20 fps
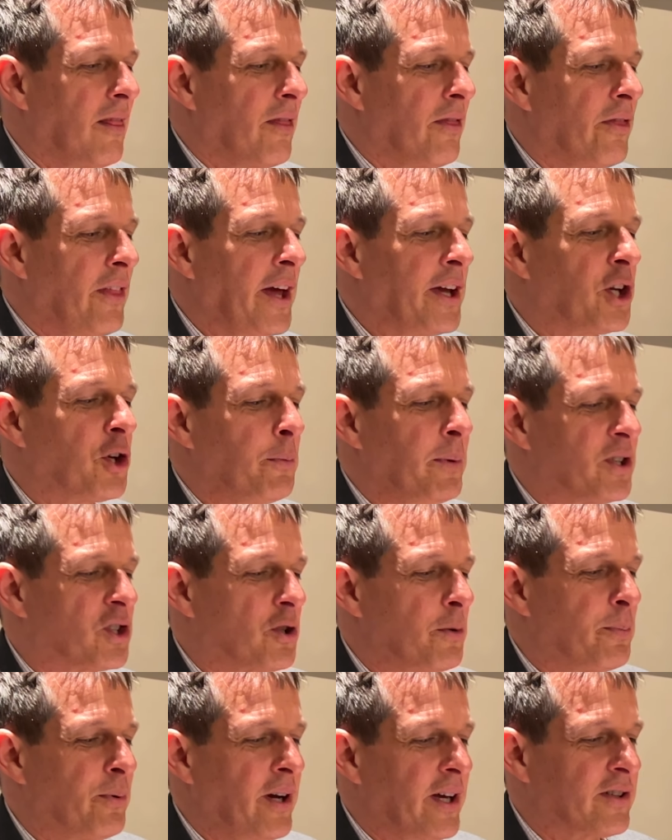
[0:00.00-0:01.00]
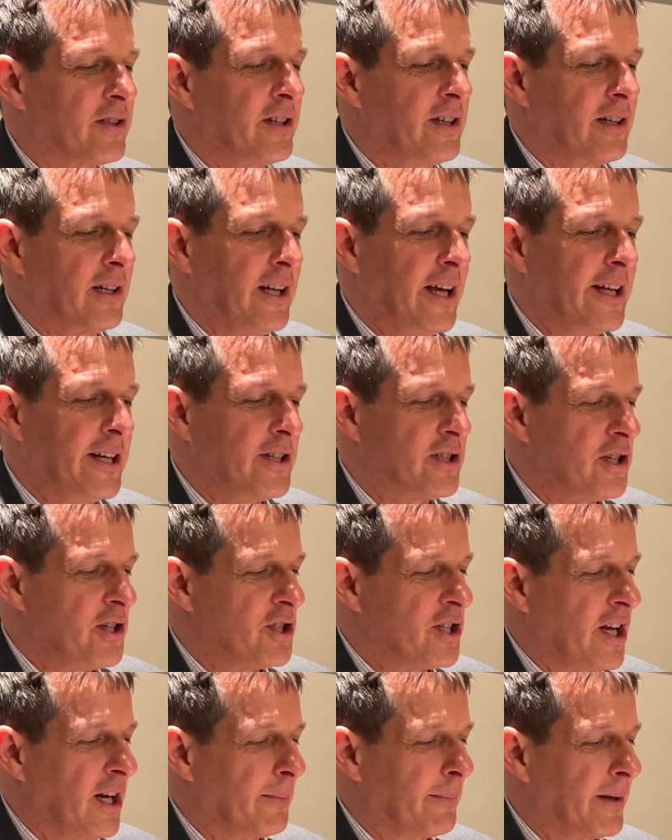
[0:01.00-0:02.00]
Thank you, Mr. President, ladies and
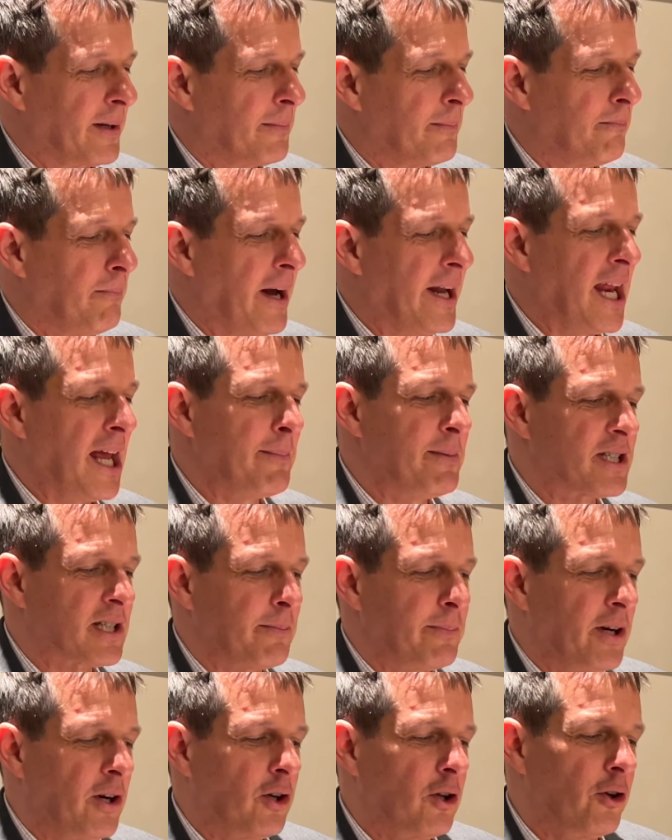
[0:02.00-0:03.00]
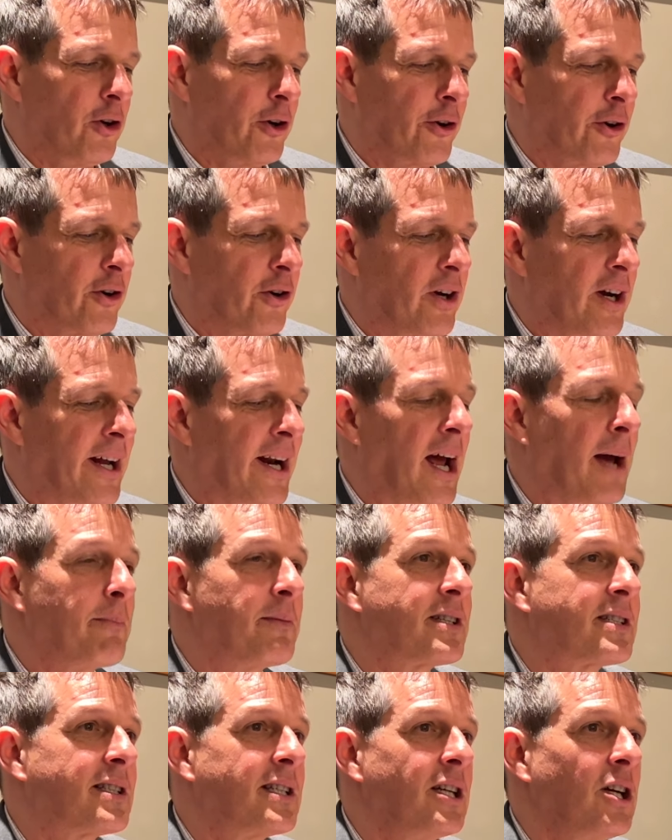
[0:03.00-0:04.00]
gentlemen. My name is Ahmir Lerner, and I'm the
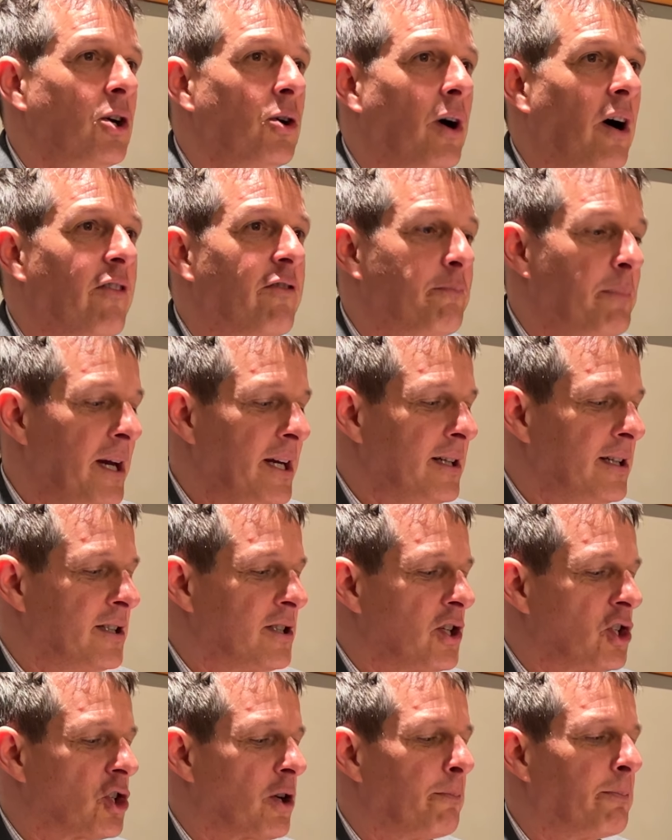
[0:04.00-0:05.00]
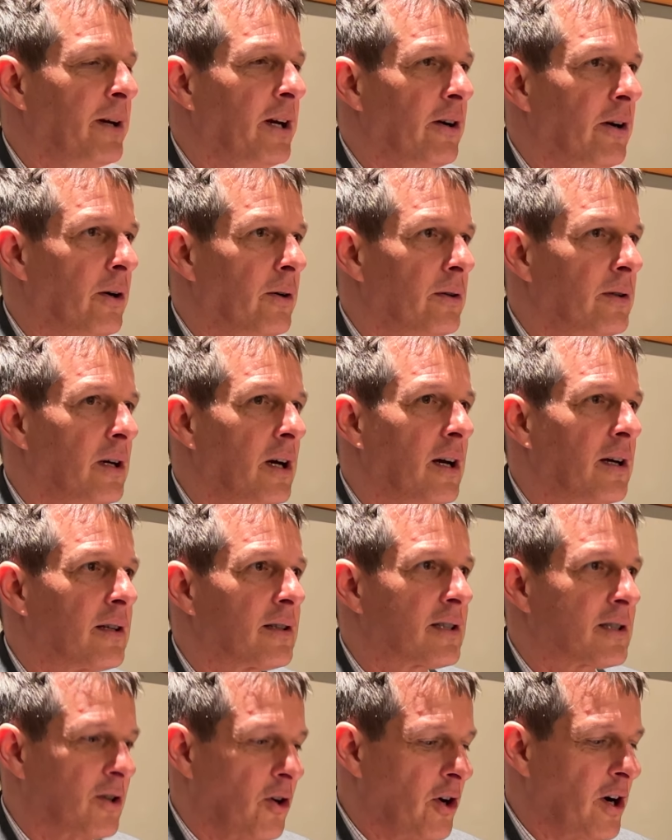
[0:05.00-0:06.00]
CEO of Beit Issie Shapiro, a
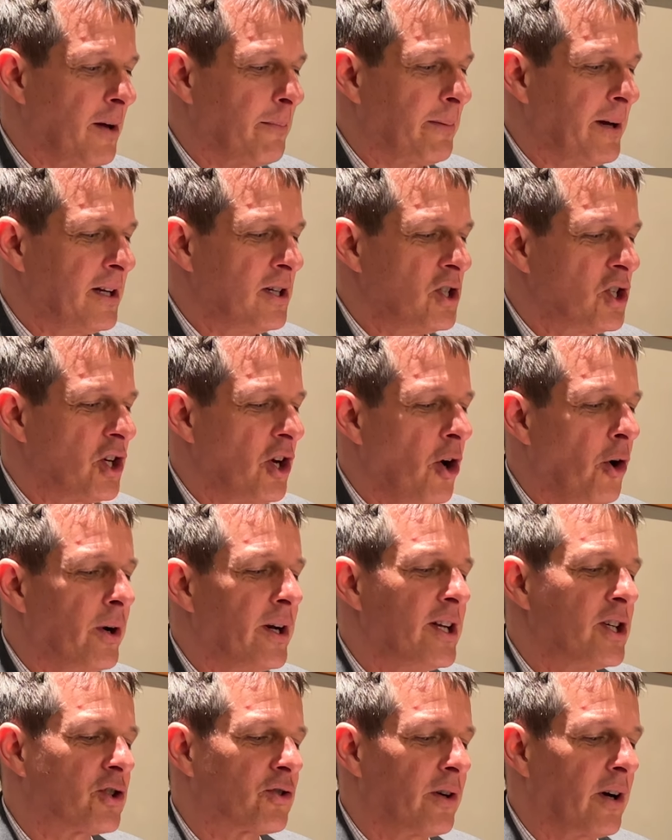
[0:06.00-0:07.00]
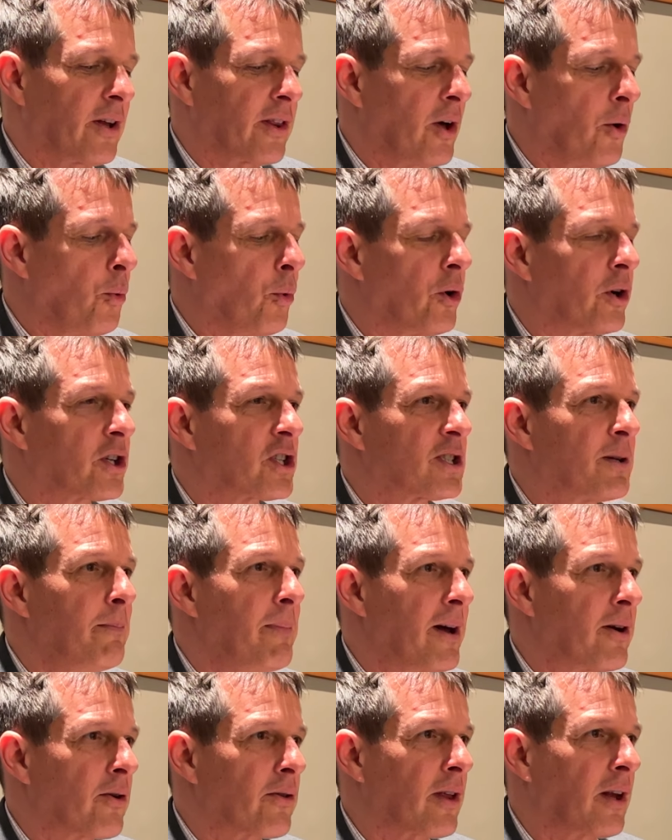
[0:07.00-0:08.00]
startup NGO in Israel that works to
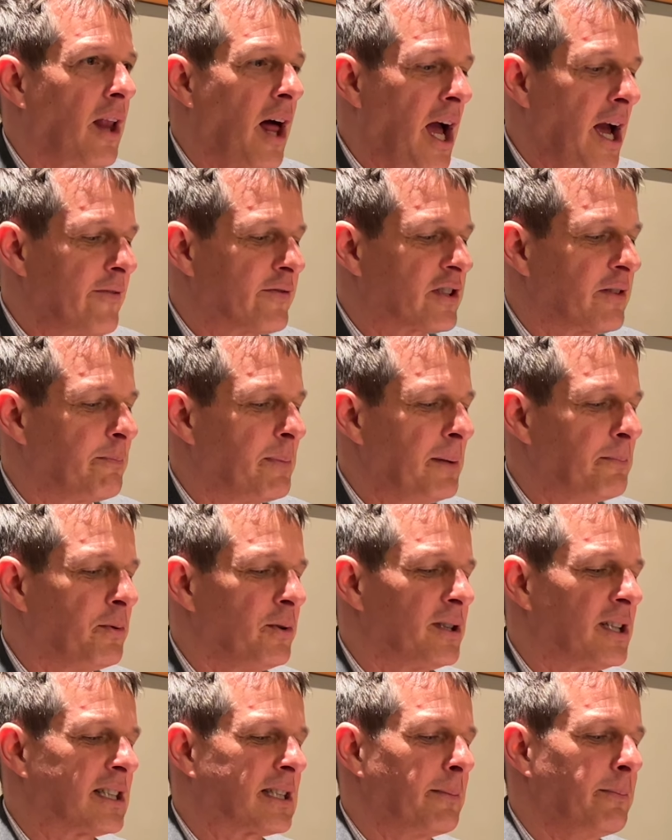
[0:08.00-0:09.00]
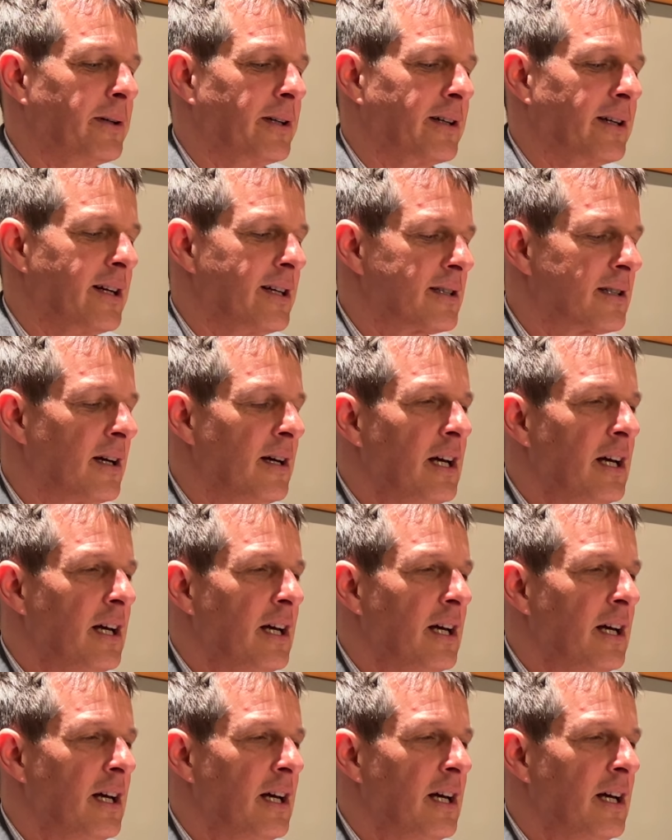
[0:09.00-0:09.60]
better the lives of people with disabilities